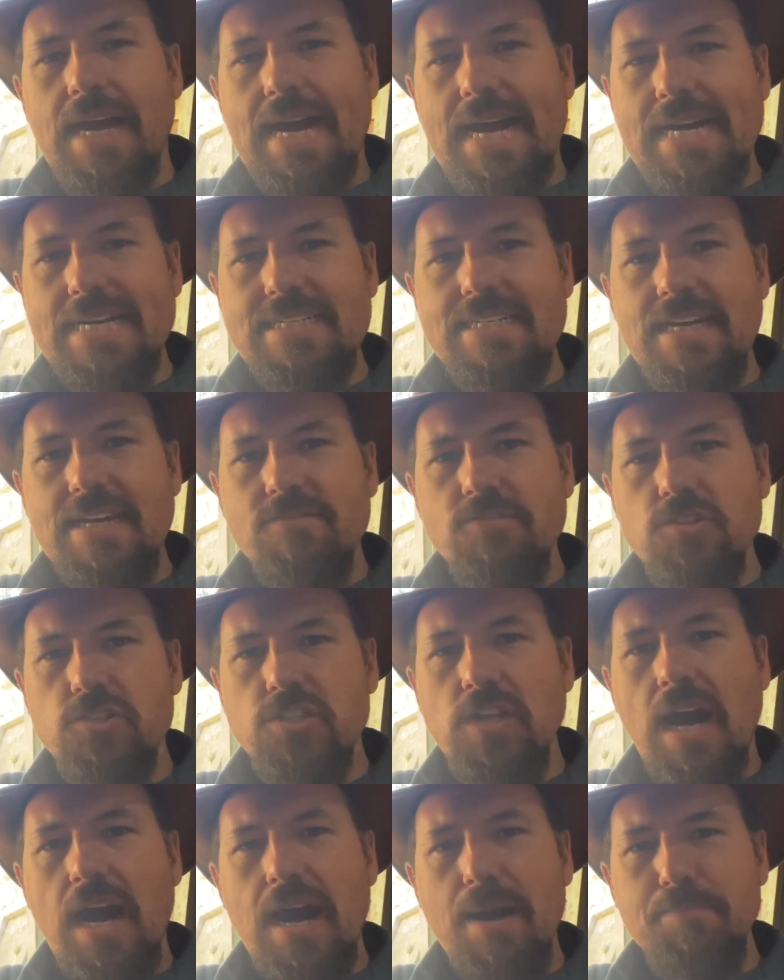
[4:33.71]
I'd never
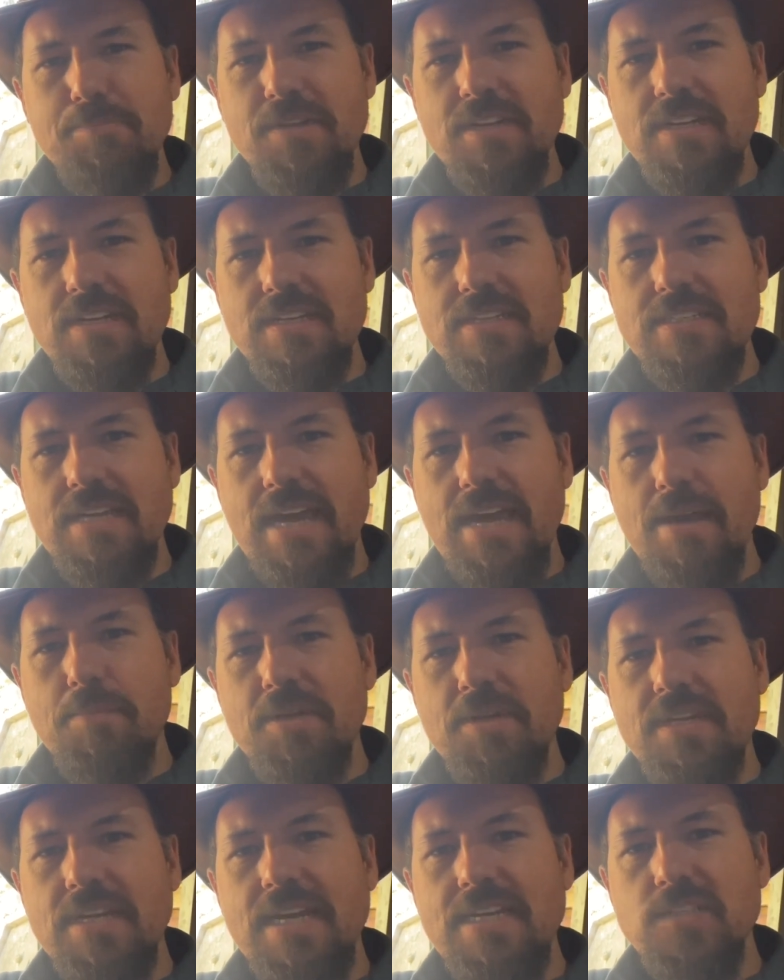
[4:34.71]
stopped and
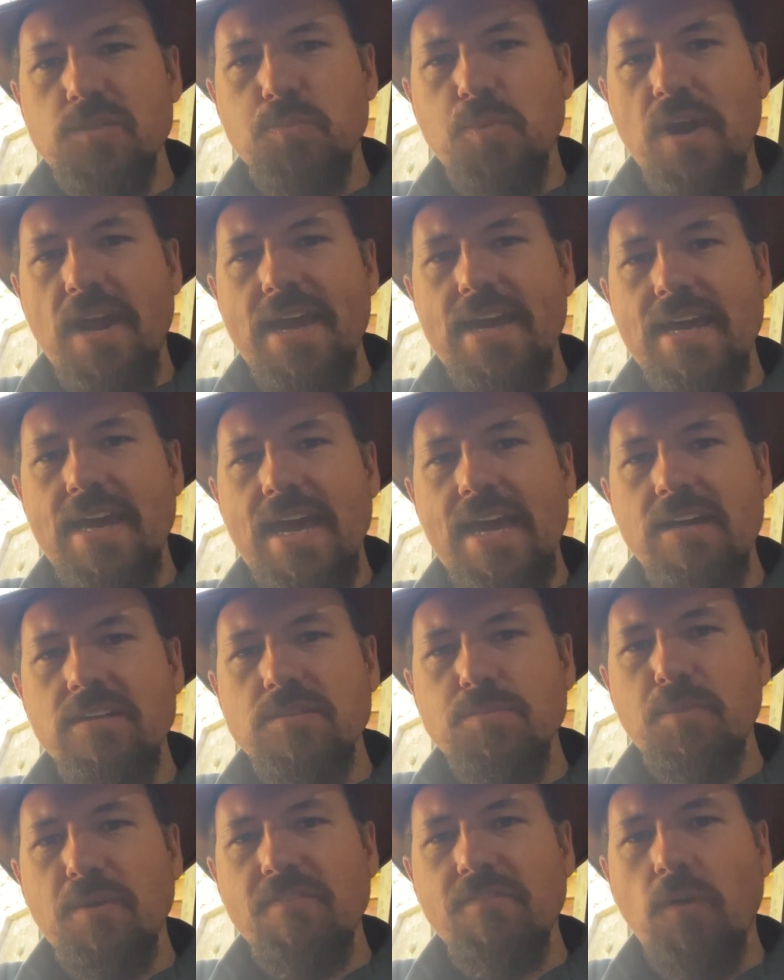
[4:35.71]
examined that spring
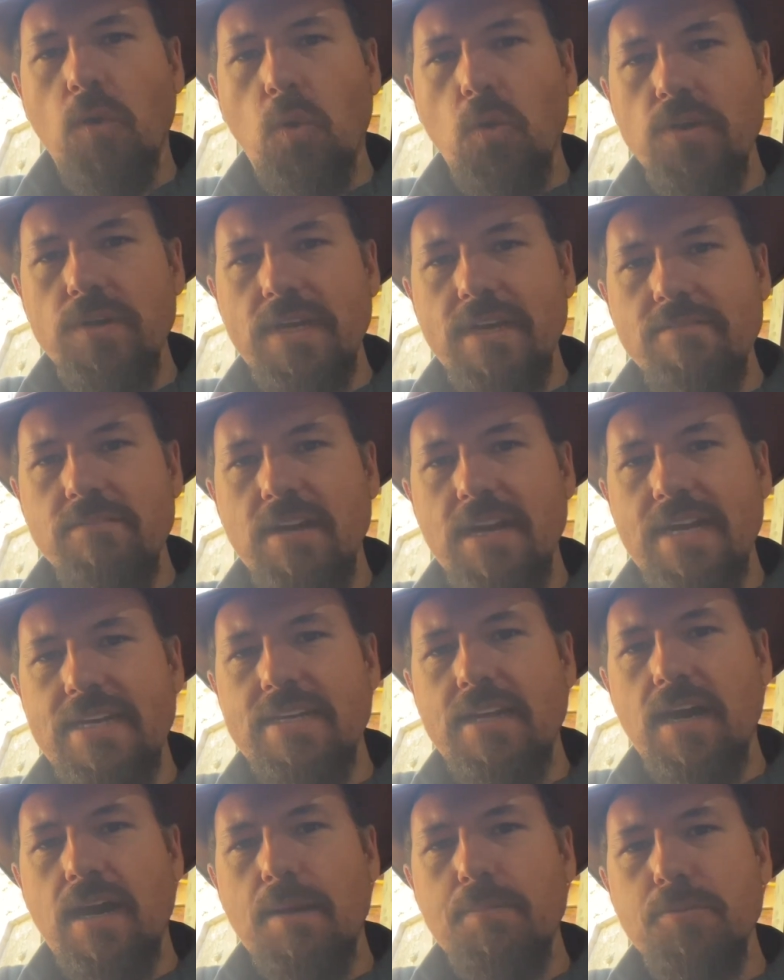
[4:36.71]
house before, never had
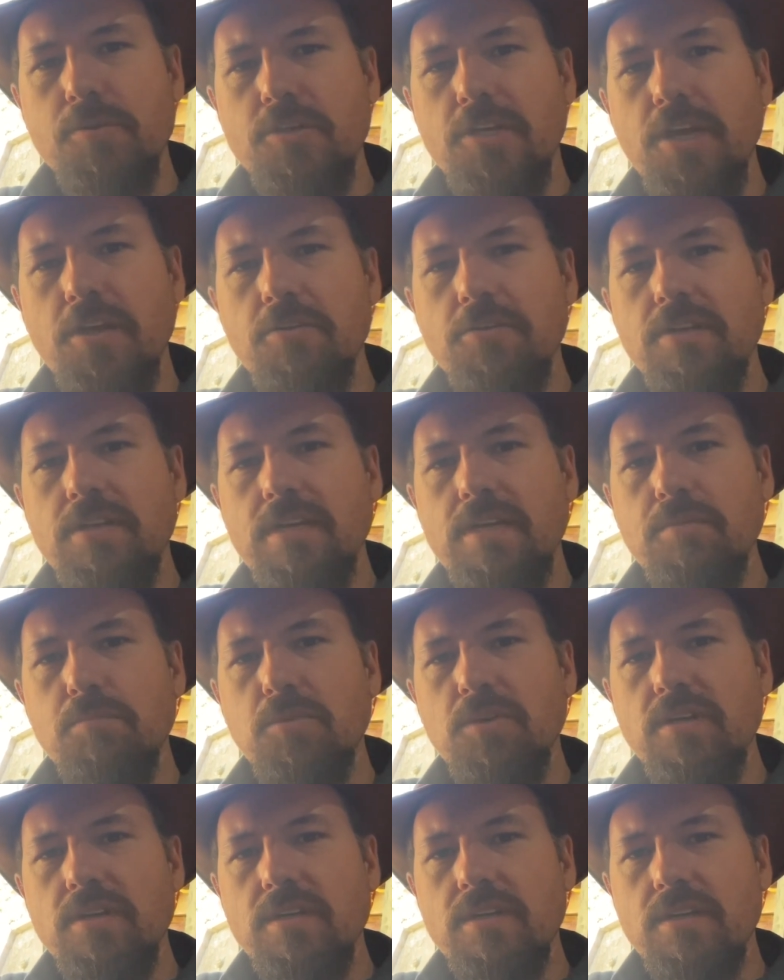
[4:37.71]
the opportunity,
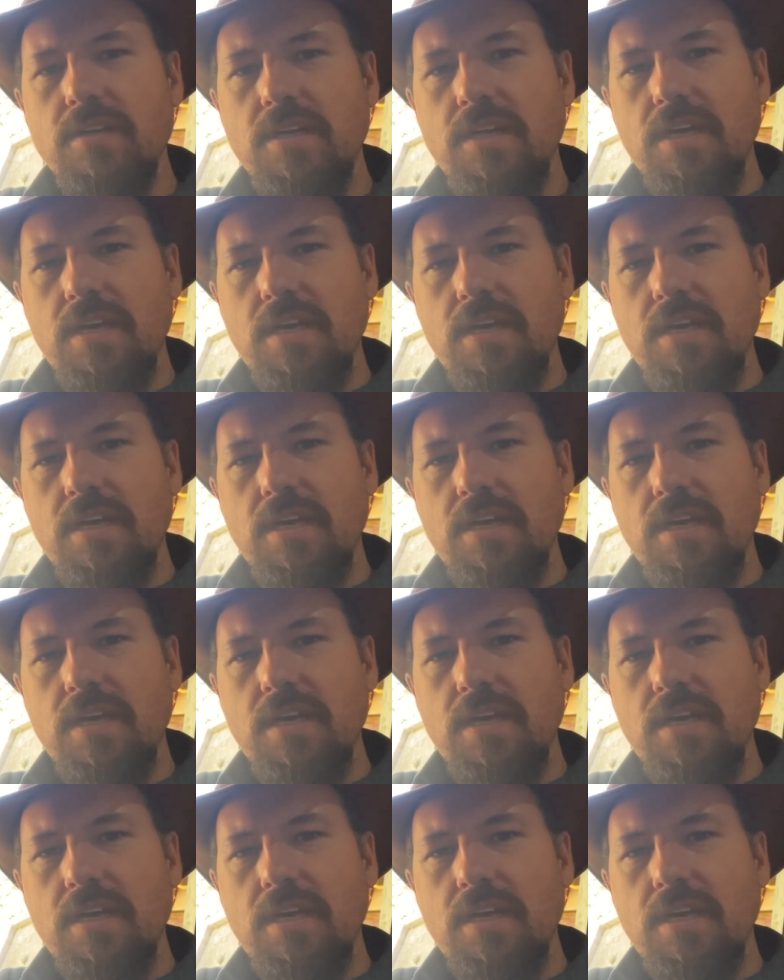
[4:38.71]
but